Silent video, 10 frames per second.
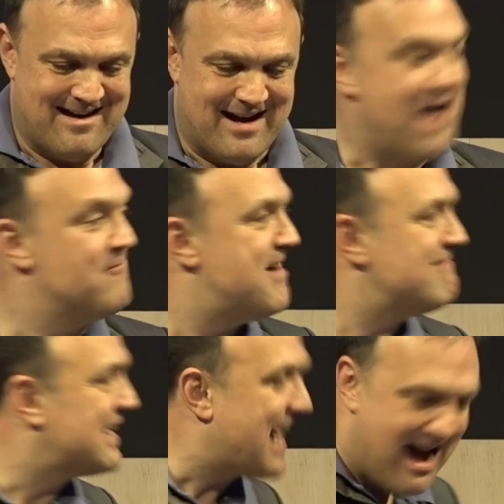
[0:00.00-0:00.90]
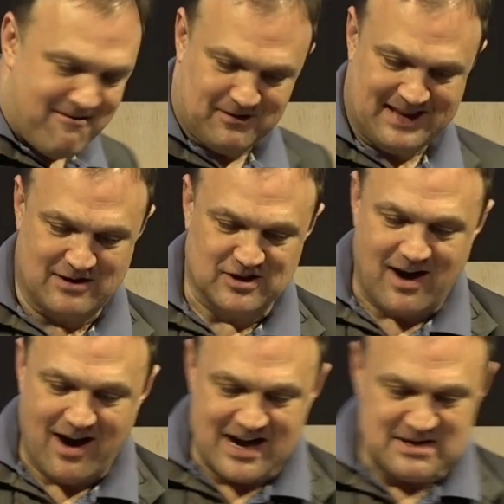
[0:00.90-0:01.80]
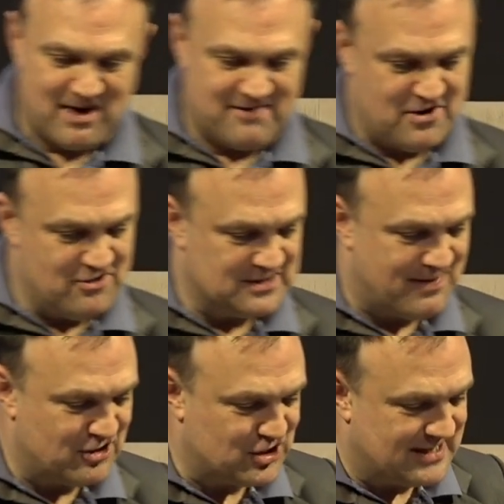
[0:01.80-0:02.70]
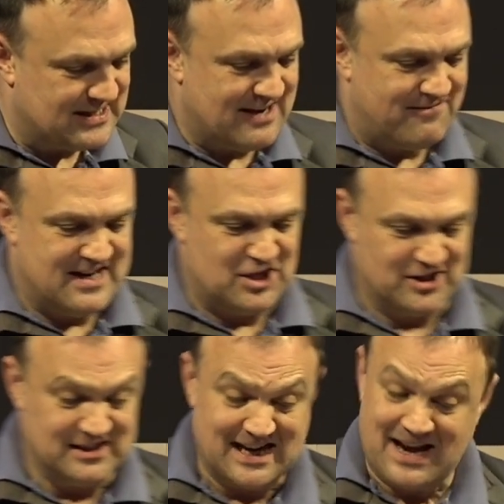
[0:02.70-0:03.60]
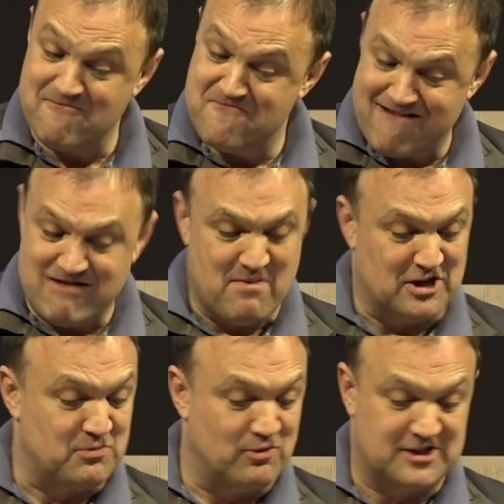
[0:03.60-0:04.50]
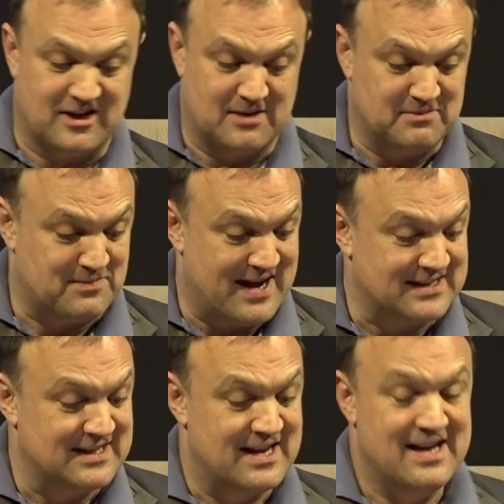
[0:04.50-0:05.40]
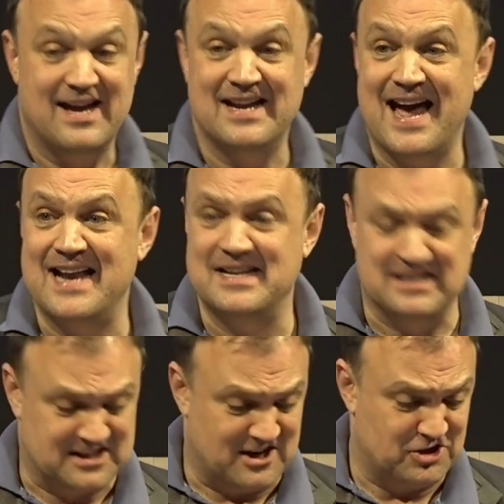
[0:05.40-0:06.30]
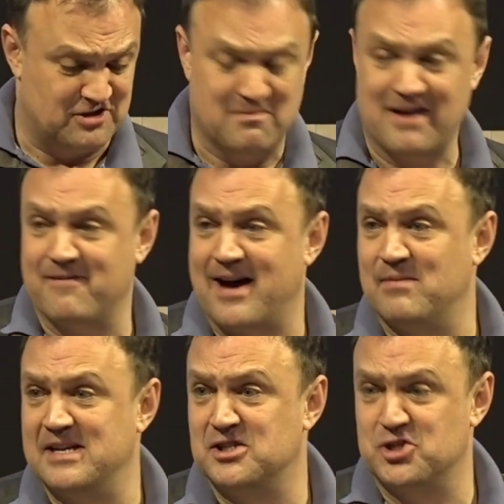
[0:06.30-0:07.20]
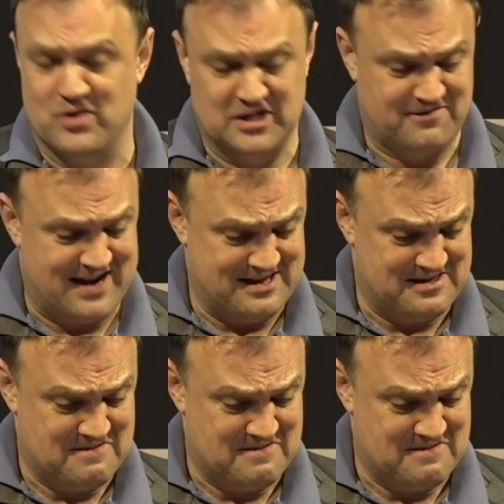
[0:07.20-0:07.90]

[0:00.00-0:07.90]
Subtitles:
I'm very careful now to hide my views about gender definitions, and I'm very much more circumspect in any discussion of my family's Jewish faith.